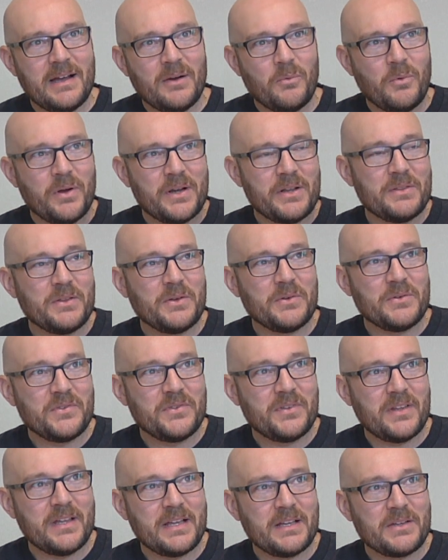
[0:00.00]
one of
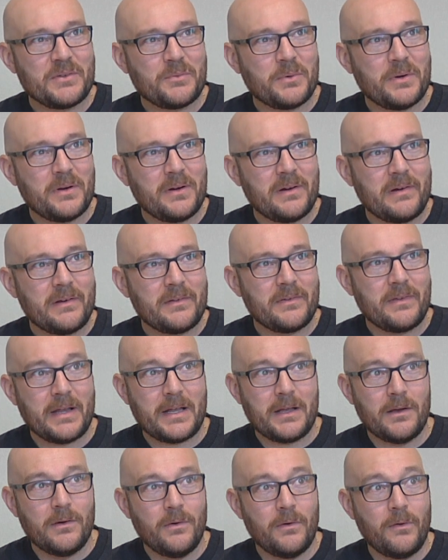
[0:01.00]
those things where it's
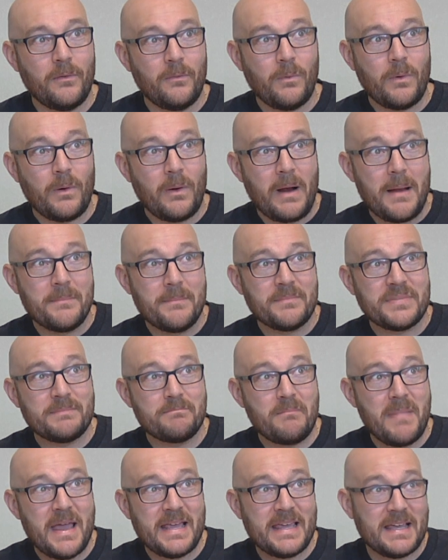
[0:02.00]
like, oh, where I'm
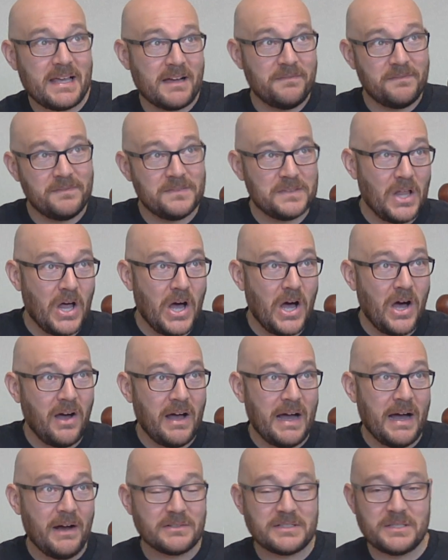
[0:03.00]
making a
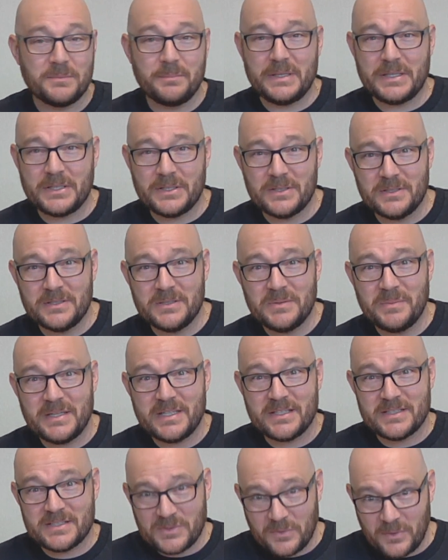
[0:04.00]
flaw out to be good
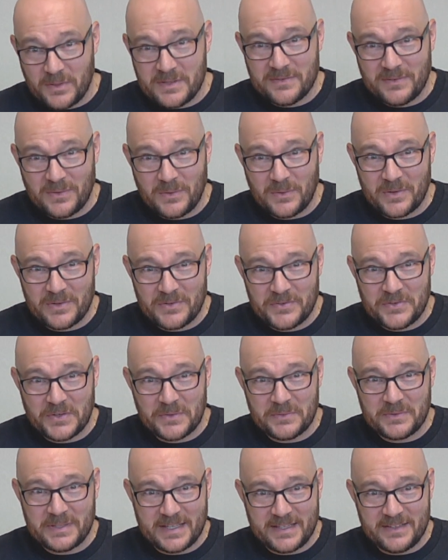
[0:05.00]
because noise floor is
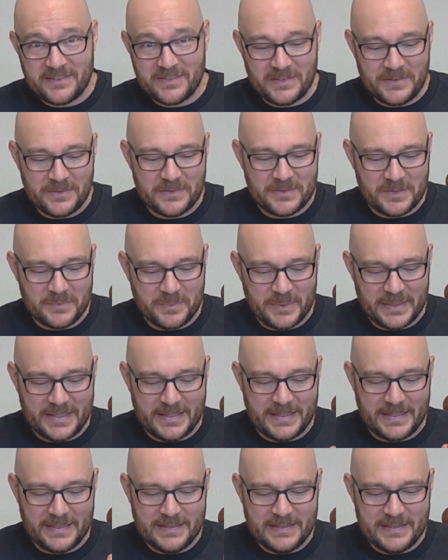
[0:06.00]
generally considered to
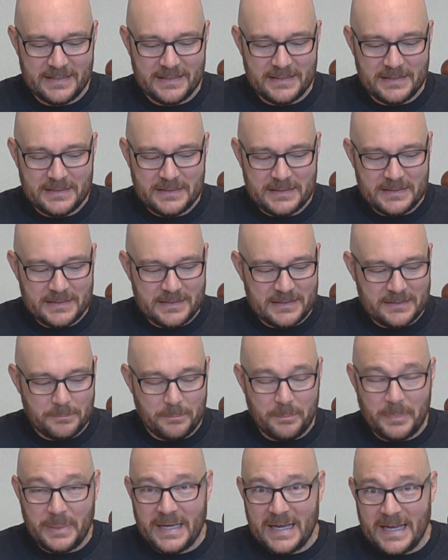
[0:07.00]
be
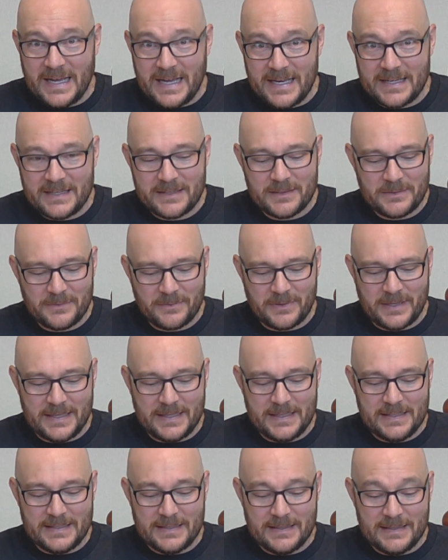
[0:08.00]
bad,
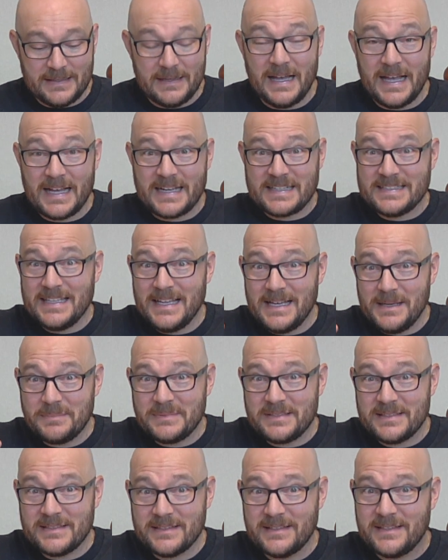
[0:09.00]
right?
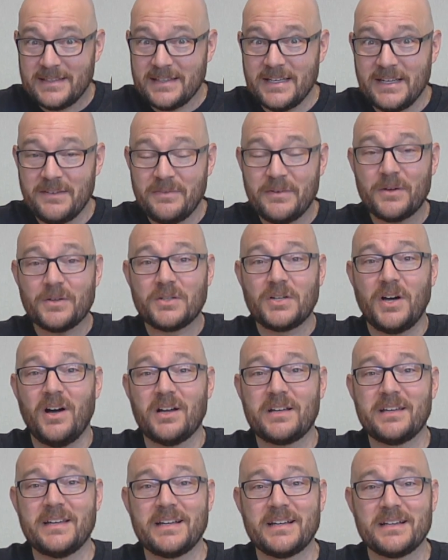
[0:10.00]
Except if you're
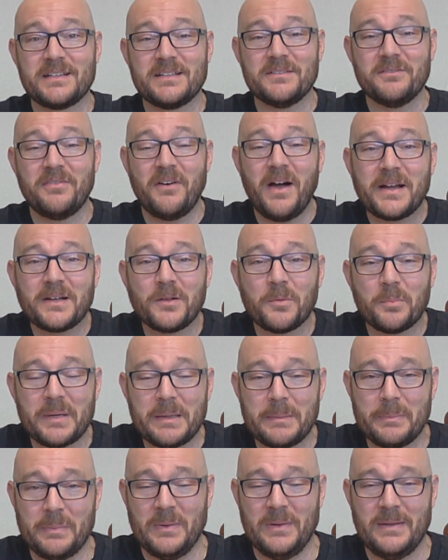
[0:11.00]
talking to vinyl
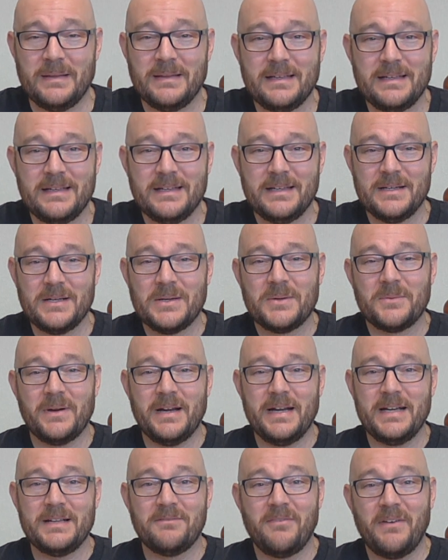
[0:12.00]
people,
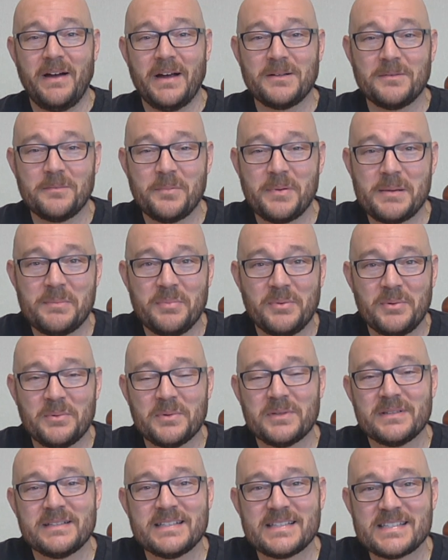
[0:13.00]
right? Vinyl people
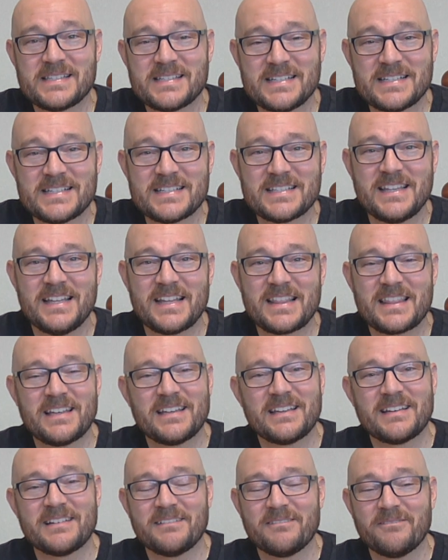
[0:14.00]
will insist that
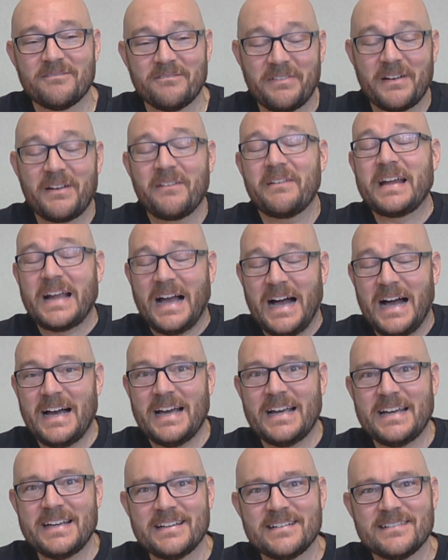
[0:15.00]
the very
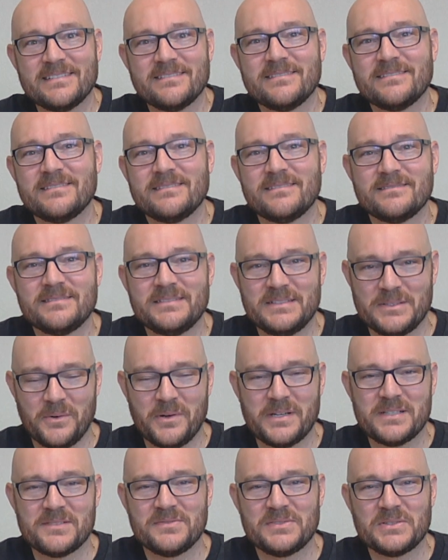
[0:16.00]
high
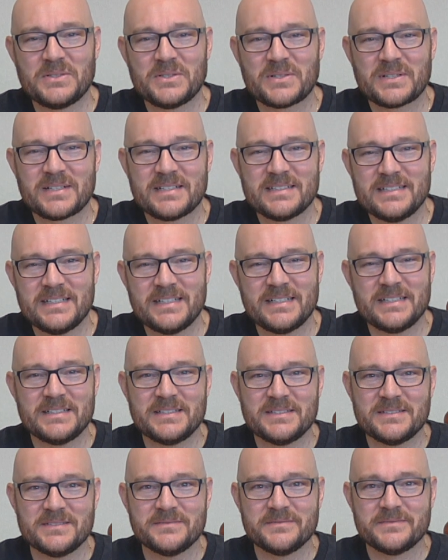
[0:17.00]
noise floor
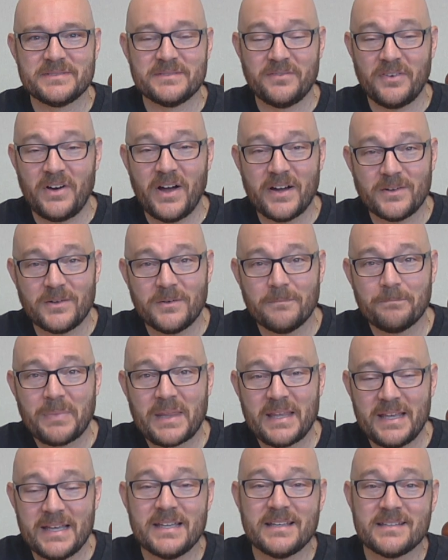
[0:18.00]
of vinyl
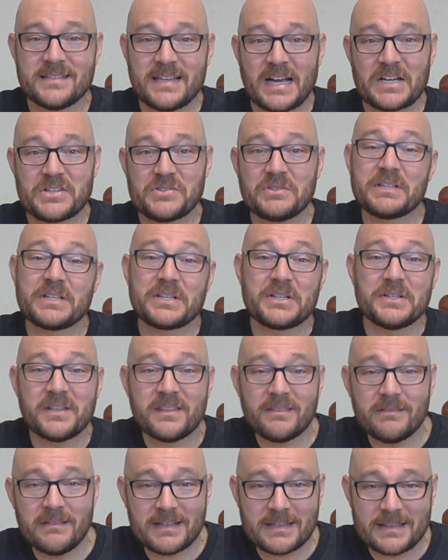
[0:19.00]
is actually a
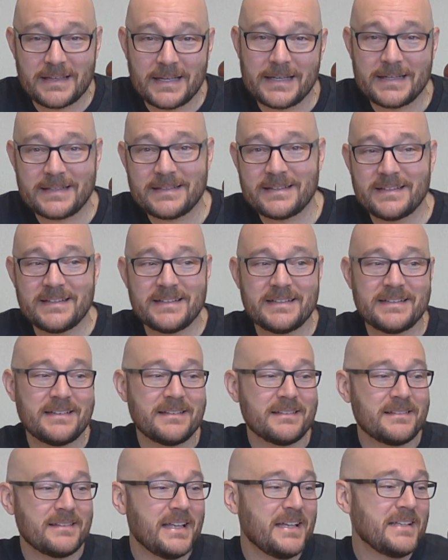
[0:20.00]
good thing, that it
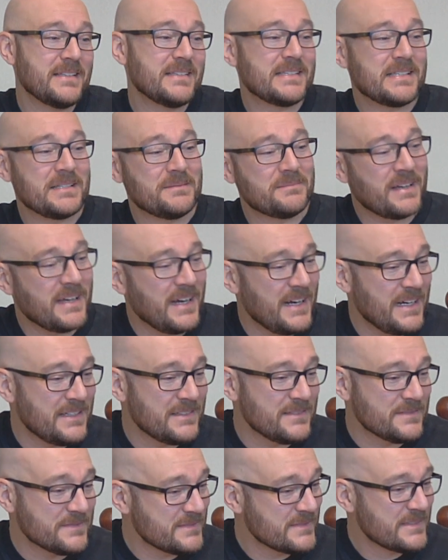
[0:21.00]
lends some kind
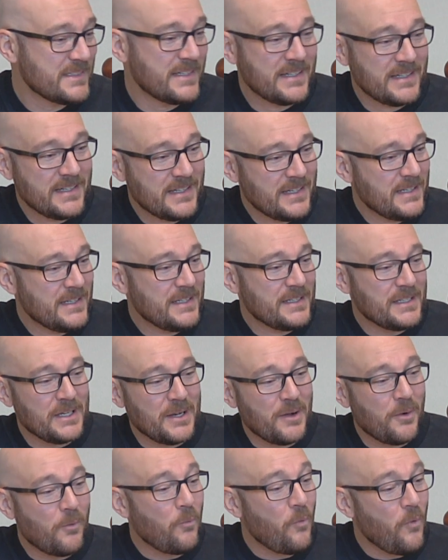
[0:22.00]
of, you
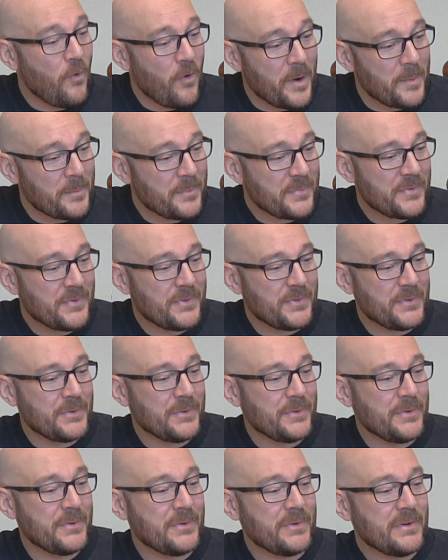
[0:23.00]
know, warmth
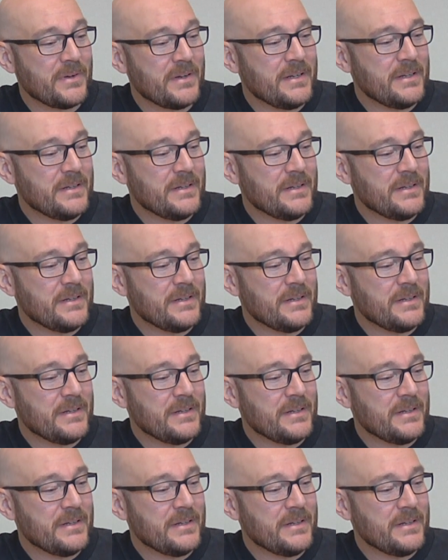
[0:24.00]
or